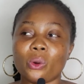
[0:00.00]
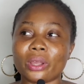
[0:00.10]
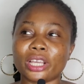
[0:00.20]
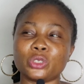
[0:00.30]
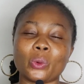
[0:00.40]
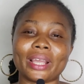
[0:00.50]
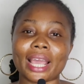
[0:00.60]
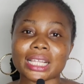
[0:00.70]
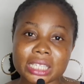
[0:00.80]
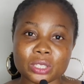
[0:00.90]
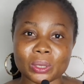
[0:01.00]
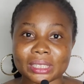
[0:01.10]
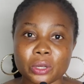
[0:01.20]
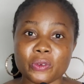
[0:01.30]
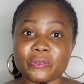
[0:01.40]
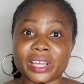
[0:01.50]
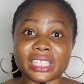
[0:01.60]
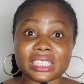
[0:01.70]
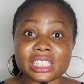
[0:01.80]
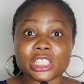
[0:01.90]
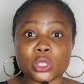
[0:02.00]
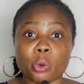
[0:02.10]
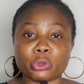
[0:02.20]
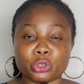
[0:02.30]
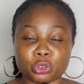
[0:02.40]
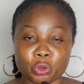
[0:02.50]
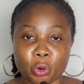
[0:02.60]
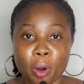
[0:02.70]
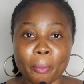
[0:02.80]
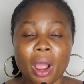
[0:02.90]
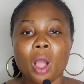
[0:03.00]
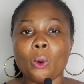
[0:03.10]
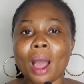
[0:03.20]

Okay, so get yourself a sea salt scrub.